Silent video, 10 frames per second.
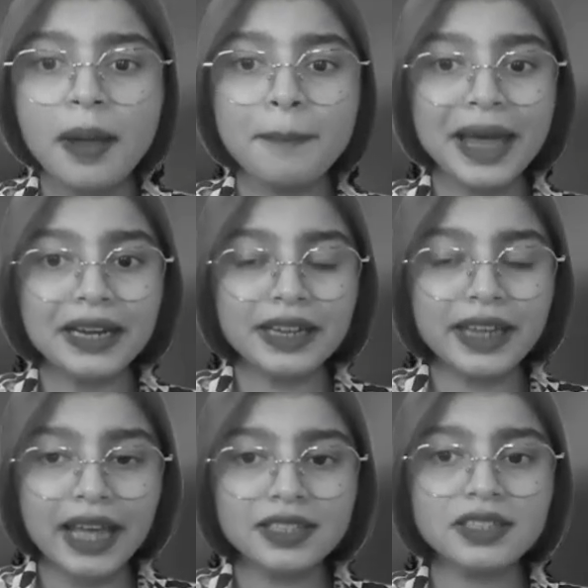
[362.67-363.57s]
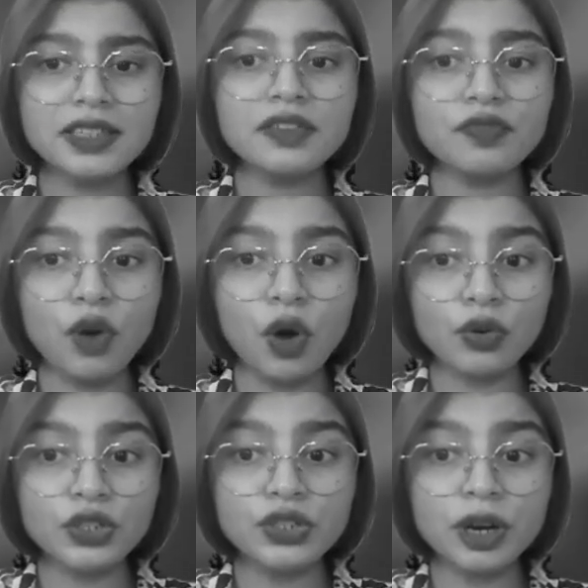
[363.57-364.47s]
Madagascan
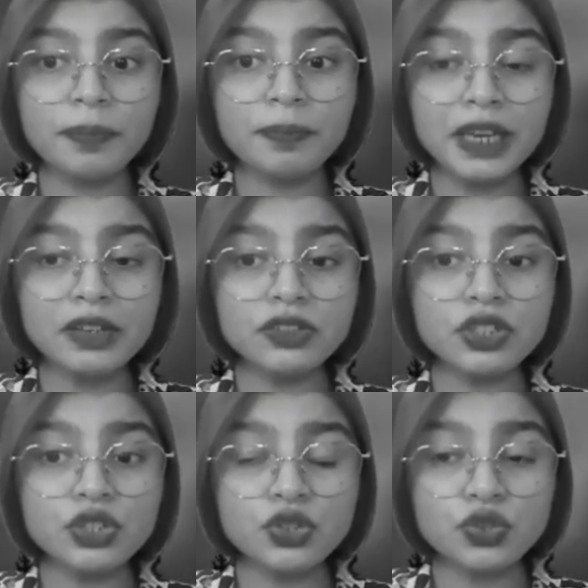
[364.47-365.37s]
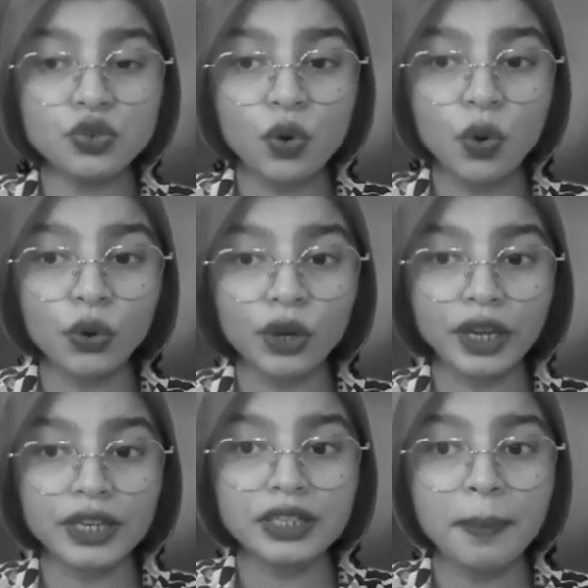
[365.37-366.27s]
forests are being
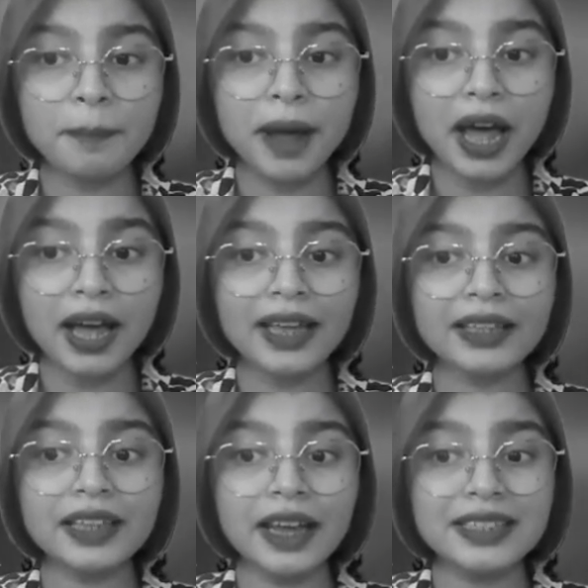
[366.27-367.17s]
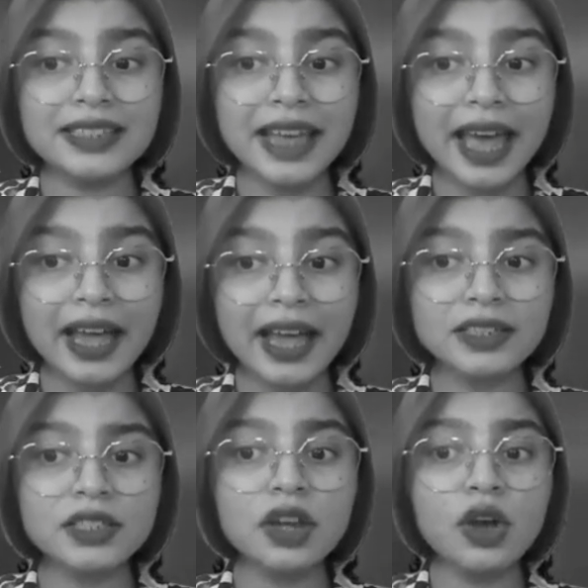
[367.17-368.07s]
destroyed by the
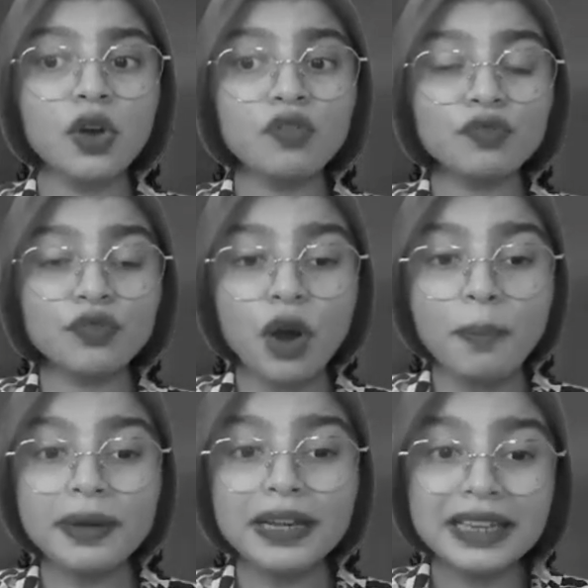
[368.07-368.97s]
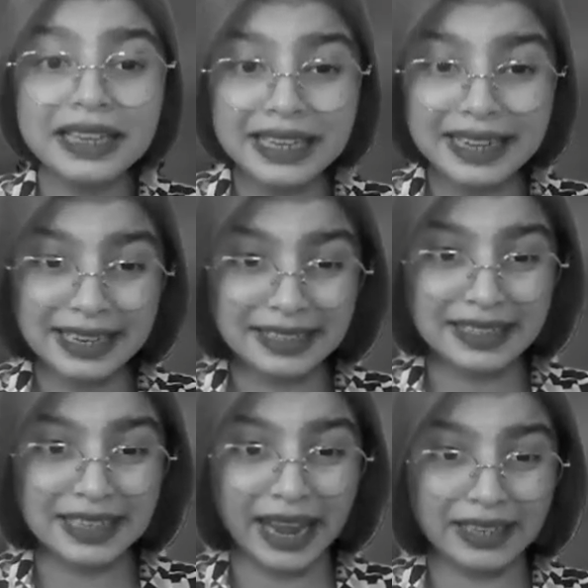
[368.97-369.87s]
attacks from
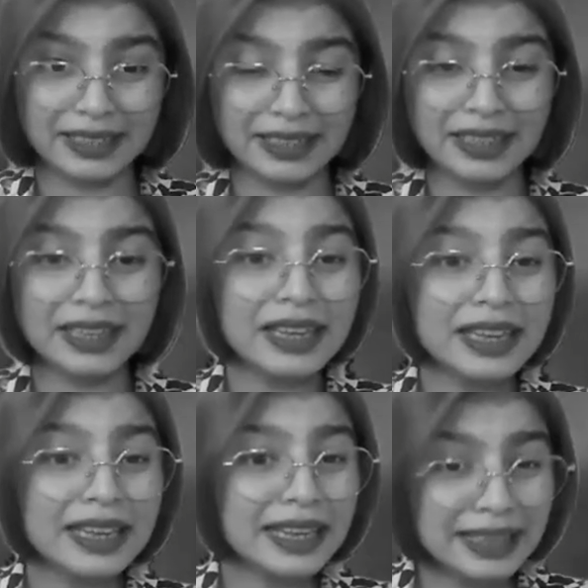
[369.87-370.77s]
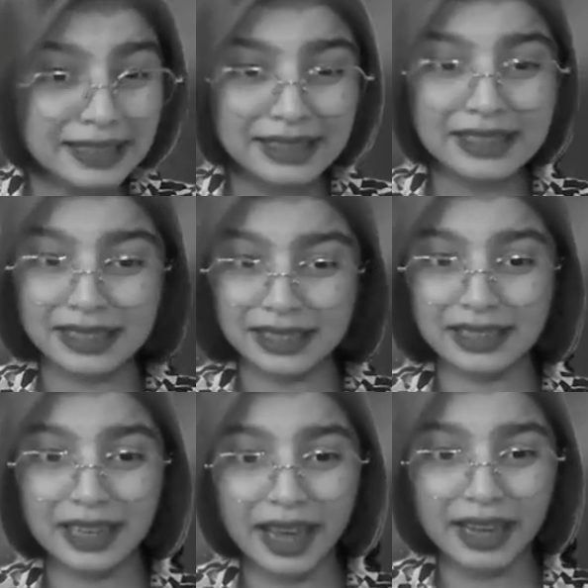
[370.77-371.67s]
insects. Is this
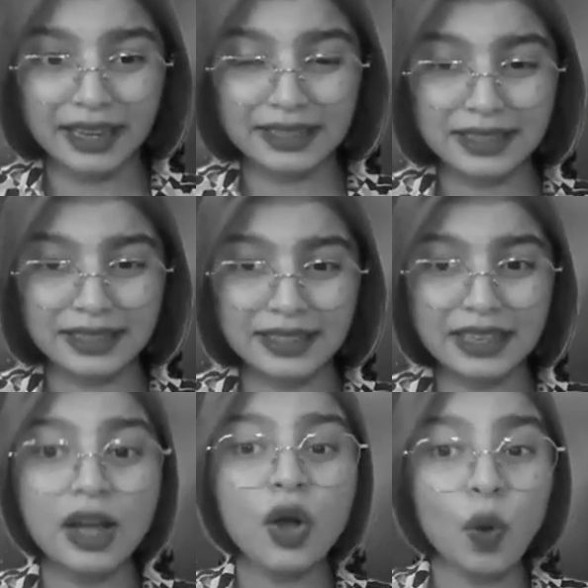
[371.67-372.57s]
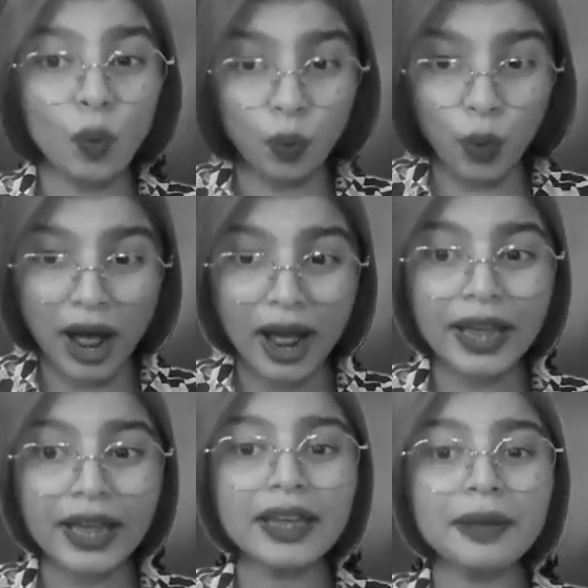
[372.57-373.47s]
the case?
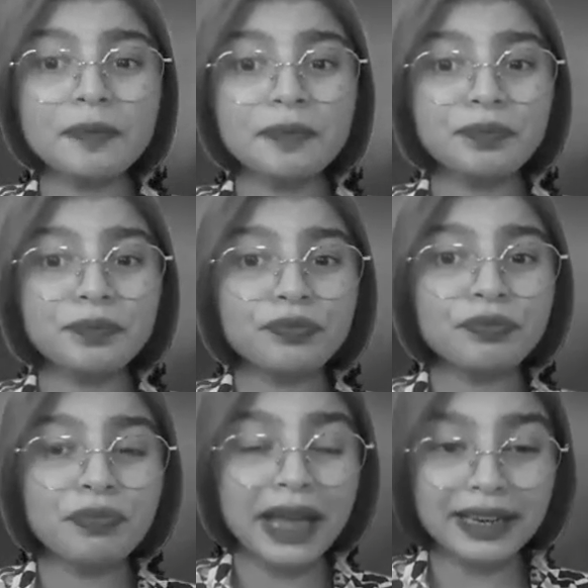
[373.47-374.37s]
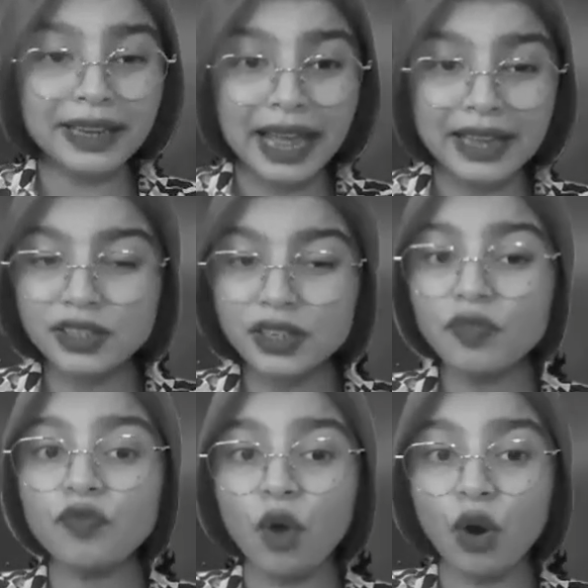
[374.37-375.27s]
Why
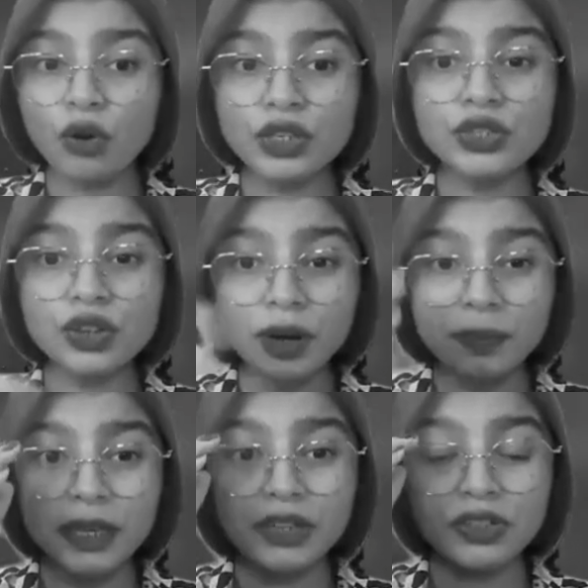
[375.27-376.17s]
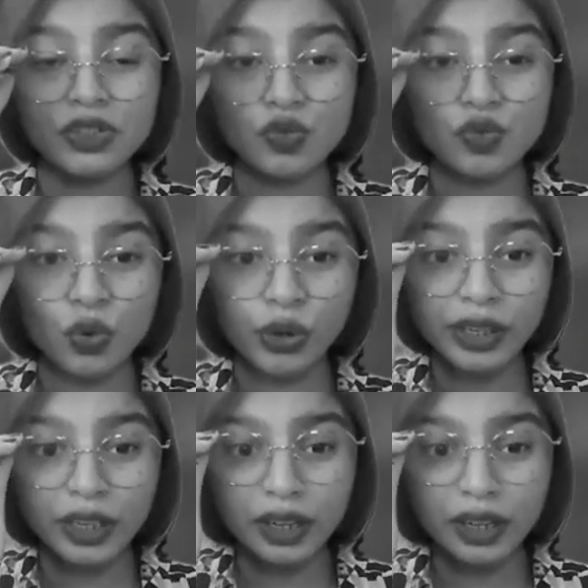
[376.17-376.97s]
Madagascan forests are being destroyed?